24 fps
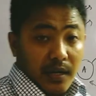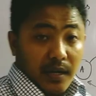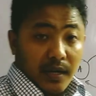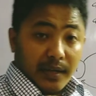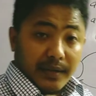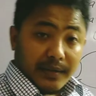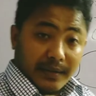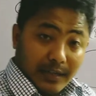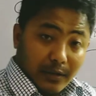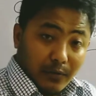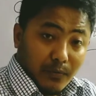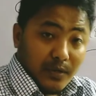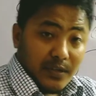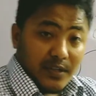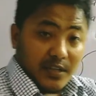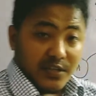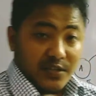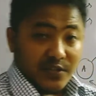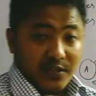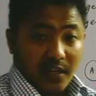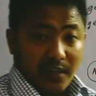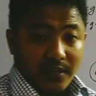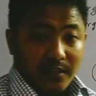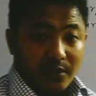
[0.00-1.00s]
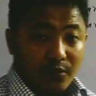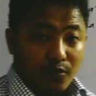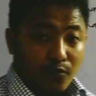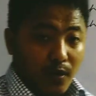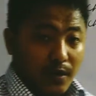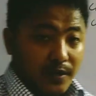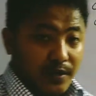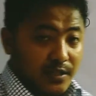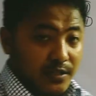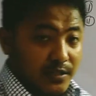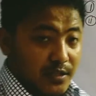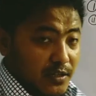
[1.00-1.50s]
Now understand that
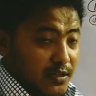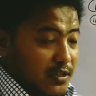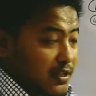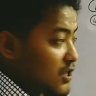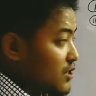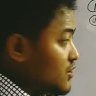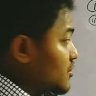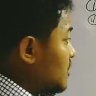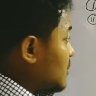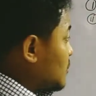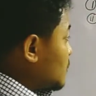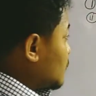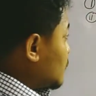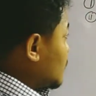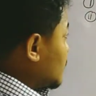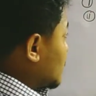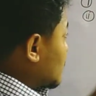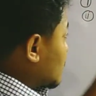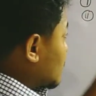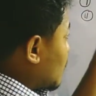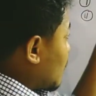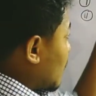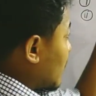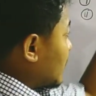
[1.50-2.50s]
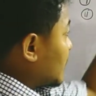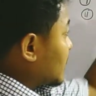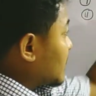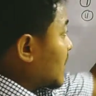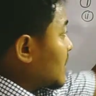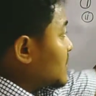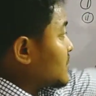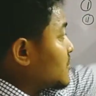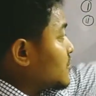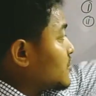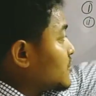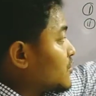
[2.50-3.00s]
what is the relation with the
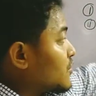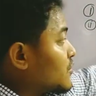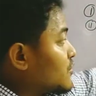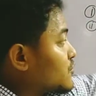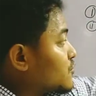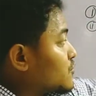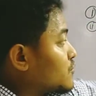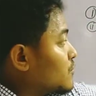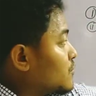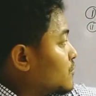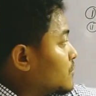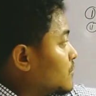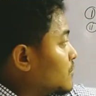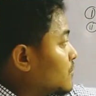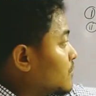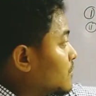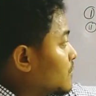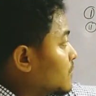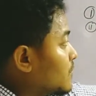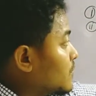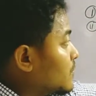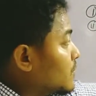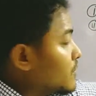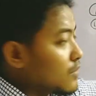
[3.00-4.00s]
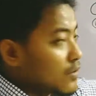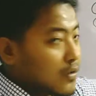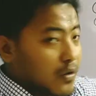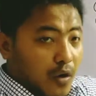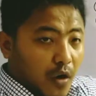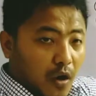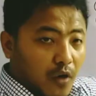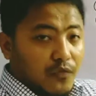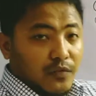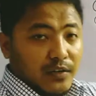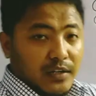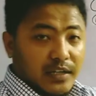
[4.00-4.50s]
quantization
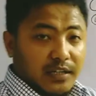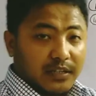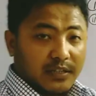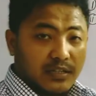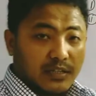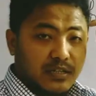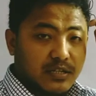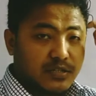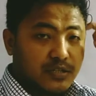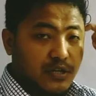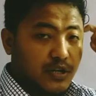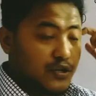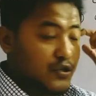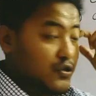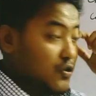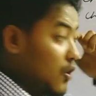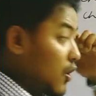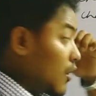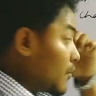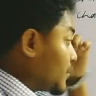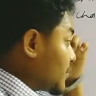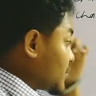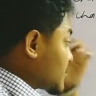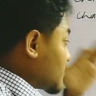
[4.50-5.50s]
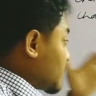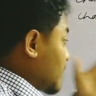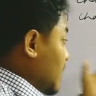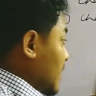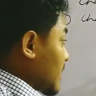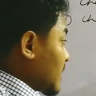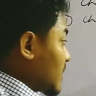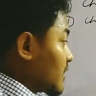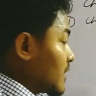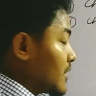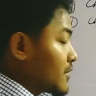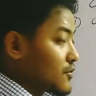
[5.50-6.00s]
of electric charge of this
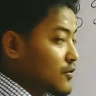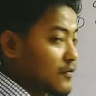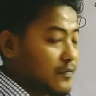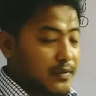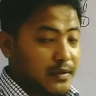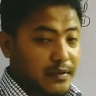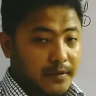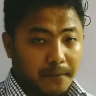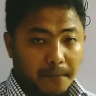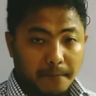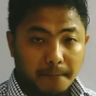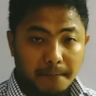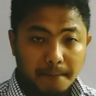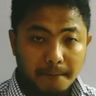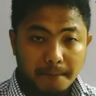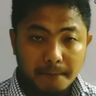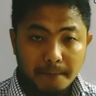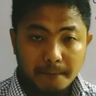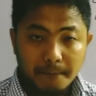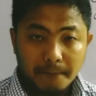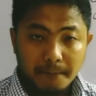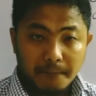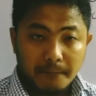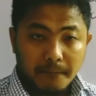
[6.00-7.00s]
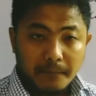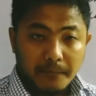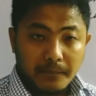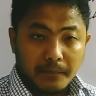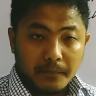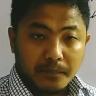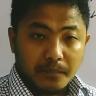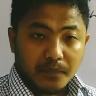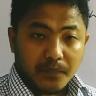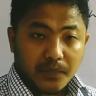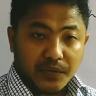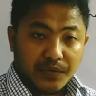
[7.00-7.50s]
particular topic.
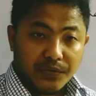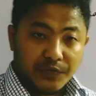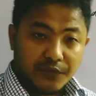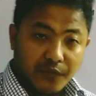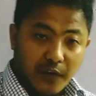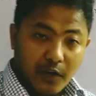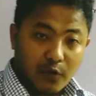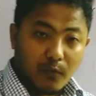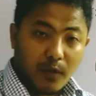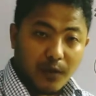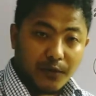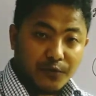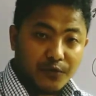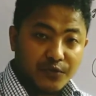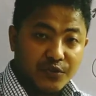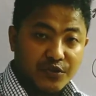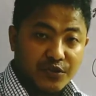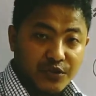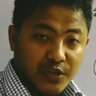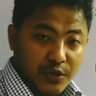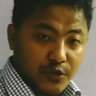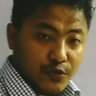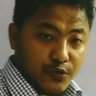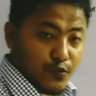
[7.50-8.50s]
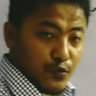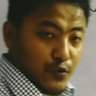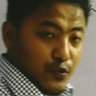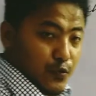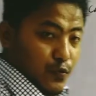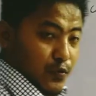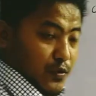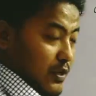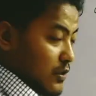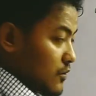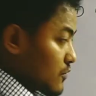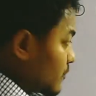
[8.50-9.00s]
If I want to state to you
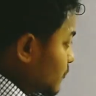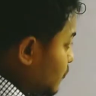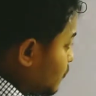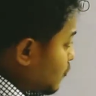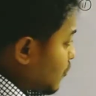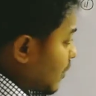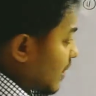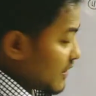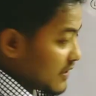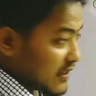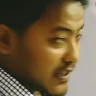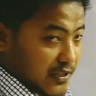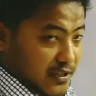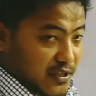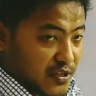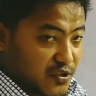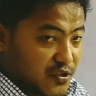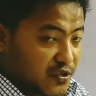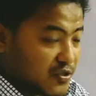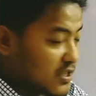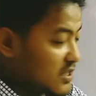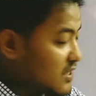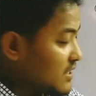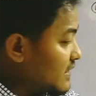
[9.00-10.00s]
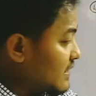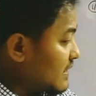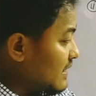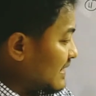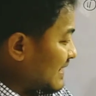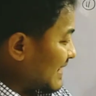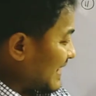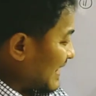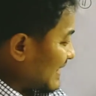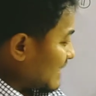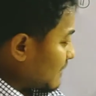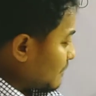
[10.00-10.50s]
that quantization
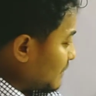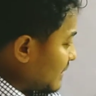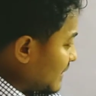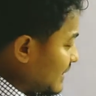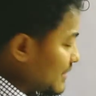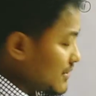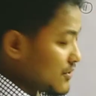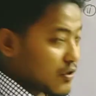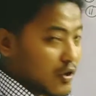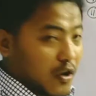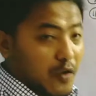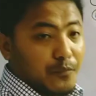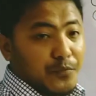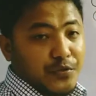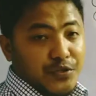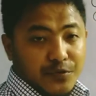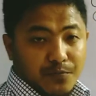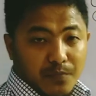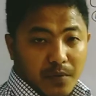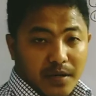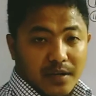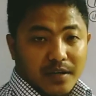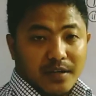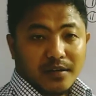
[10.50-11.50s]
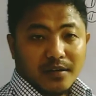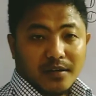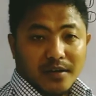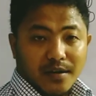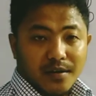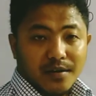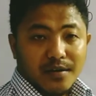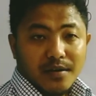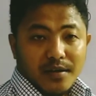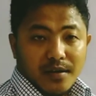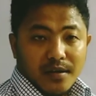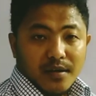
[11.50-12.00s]
and the meaning of this
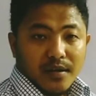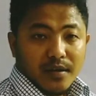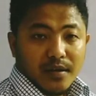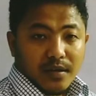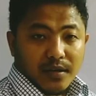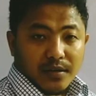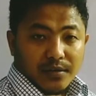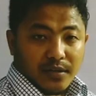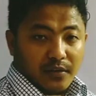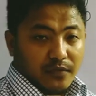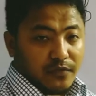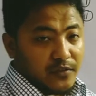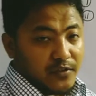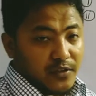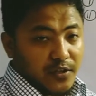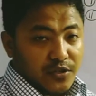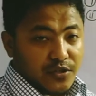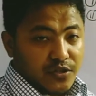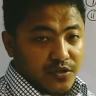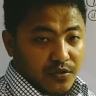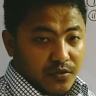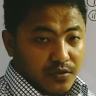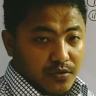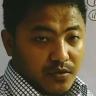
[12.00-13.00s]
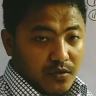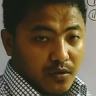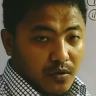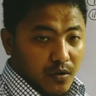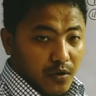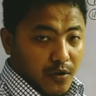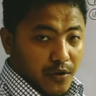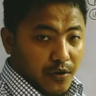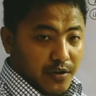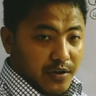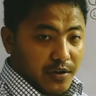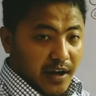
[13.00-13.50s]
particular definition
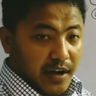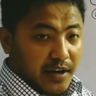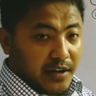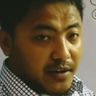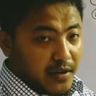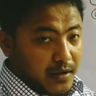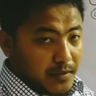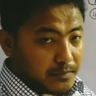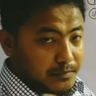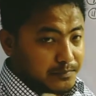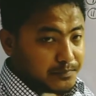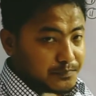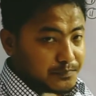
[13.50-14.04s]
or diagram,